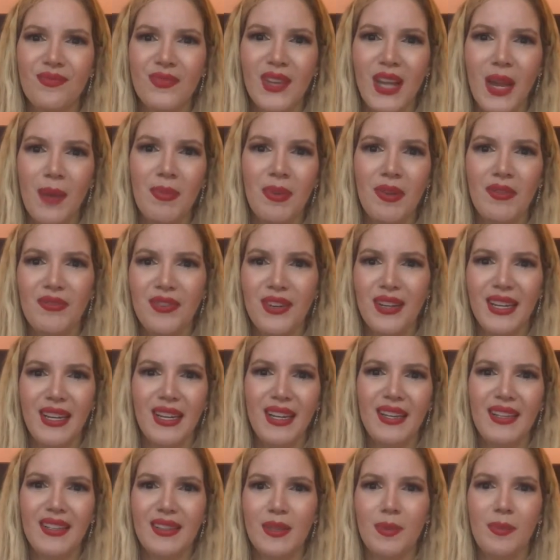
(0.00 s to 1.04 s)

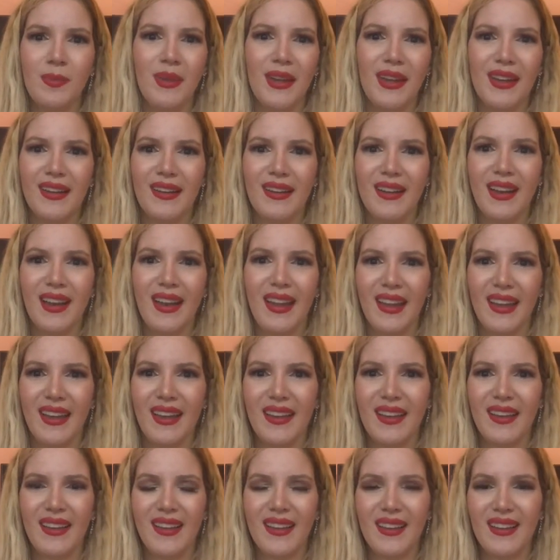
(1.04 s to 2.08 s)
epiphany, the big
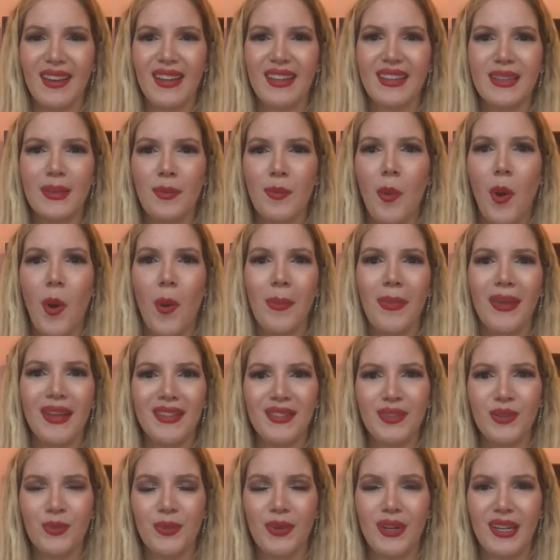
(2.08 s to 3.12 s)
click, like the
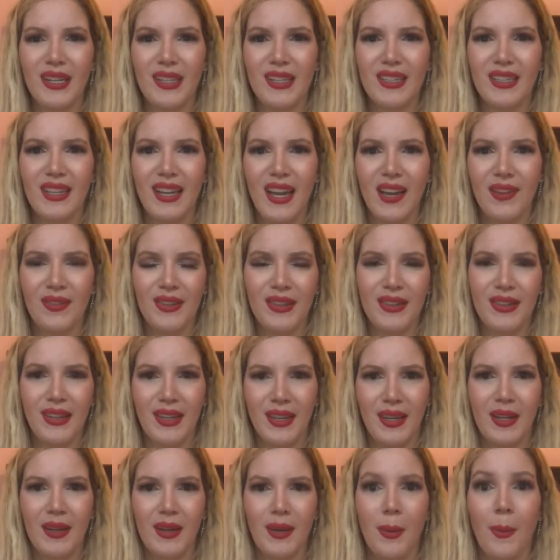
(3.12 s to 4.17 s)
moment where
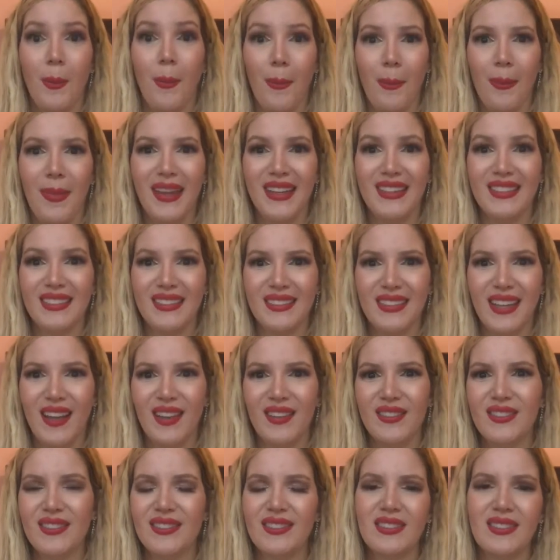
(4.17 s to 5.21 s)
everything made
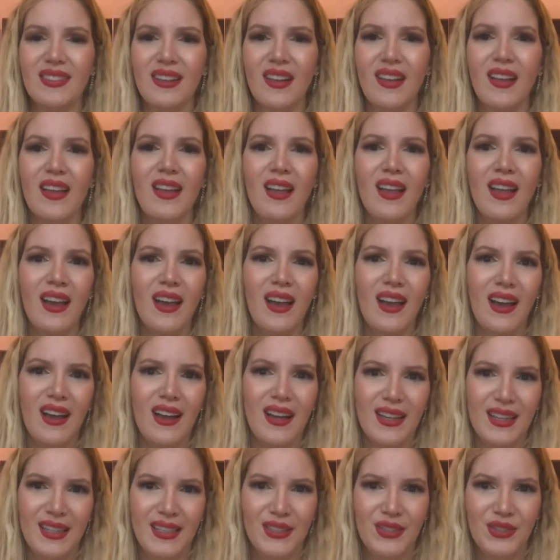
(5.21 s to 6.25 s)
sense
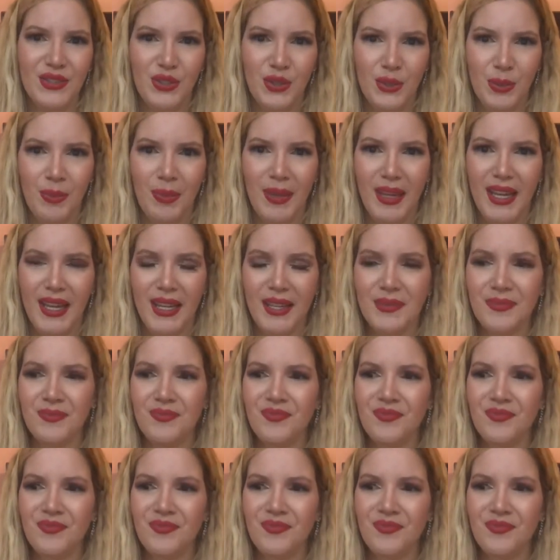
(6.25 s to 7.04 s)
to me.